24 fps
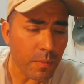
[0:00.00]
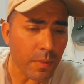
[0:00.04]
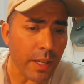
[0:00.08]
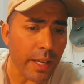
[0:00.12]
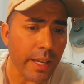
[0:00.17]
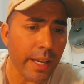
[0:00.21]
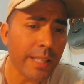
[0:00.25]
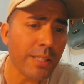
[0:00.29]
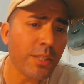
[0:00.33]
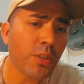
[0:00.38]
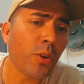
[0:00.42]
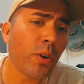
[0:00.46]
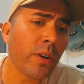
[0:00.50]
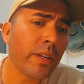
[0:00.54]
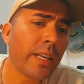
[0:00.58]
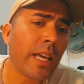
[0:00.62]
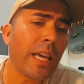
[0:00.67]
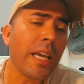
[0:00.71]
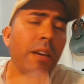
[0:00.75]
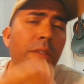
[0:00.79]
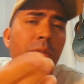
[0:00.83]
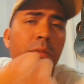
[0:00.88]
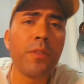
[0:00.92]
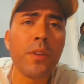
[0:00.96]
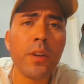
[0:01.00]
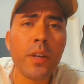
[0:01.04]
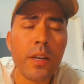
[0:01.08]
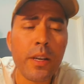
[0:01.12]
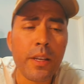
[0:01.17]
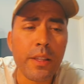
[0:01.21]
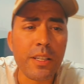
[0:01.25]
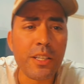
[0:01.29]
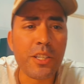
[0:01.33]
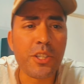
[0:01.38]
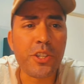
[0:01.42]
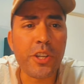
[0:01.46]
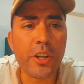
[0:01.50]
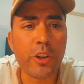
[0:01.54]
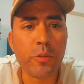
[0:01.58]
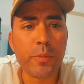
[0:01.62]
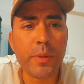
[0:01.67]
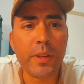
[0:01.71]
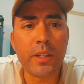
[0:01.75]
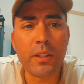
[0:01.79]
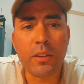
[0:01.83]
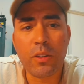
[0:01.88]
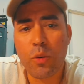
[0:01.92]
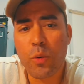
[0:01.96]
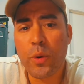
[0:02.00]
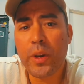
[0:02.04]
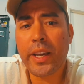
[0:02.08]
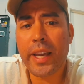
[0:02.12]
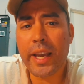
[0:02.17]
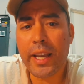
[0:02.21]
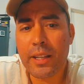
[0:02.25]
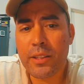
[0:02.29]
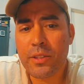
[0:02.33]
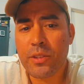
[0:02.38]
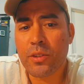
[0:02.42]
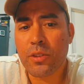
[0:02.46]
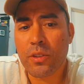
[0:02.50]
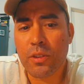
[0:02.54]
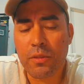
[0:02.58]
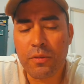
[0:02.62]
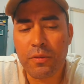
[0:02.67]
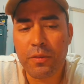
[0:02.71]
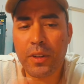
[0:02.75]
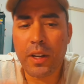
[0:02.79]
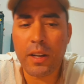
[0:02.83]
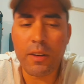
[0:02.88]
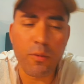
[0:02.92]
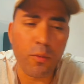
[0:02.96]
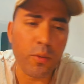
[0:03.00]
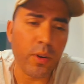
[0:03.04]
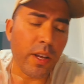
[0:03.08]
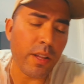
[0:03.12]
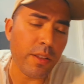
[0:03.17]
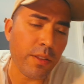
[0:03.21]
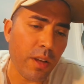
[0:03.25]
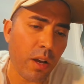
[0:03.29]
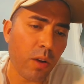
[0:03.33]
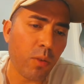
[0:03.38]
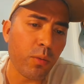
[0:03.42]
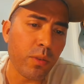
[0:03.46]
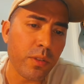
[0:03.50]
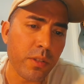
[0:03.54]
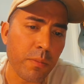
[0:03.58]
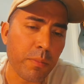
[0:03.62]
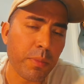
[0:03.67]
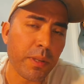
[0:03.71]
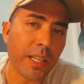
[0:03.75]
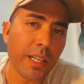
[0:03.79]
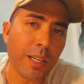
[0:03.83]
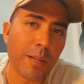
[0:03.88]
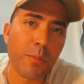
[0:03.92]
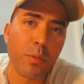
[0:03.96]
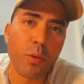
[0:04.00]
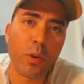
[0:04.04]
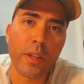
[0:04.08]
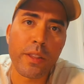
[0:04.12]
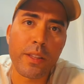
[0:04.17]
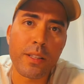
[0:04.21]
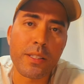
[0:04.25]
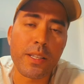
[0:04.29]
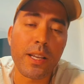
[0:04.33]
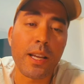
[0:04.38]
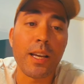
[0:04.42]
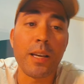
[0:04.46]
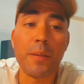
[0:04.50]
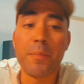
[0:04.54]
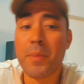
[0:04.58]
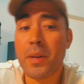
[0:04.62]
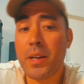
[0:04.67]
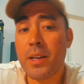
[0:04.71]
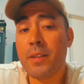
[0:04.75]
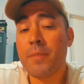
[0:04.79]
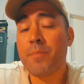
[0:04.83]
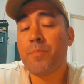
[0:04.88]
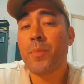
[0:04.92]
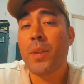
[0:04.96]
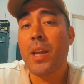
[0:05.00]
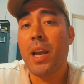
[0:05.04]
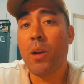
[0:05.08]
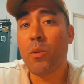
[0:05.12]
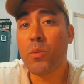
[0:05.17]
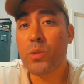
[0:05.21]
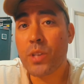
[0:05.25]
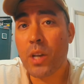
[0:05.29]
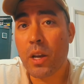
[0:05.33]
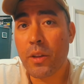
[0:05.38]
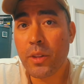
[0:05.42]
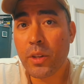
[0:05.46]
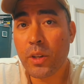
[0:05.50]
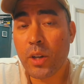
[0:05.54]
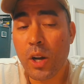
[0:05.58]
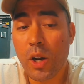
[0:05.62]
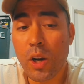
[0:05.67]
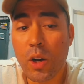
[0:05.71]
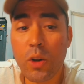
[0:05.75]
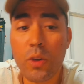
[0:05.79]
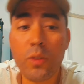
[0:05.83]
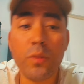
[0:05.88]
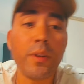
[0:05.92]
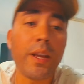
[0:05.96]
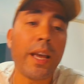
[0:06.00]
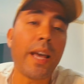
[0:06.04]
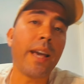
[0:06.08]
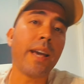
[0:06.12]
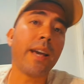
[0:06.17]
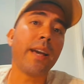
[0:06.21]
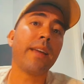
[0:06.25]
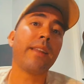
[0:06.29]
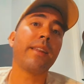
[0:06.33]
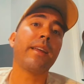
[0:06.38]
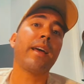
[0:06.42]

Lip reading: And so I gave this gentleman a quick answer of kind of what I thought was applicable at the time. I was on the go, and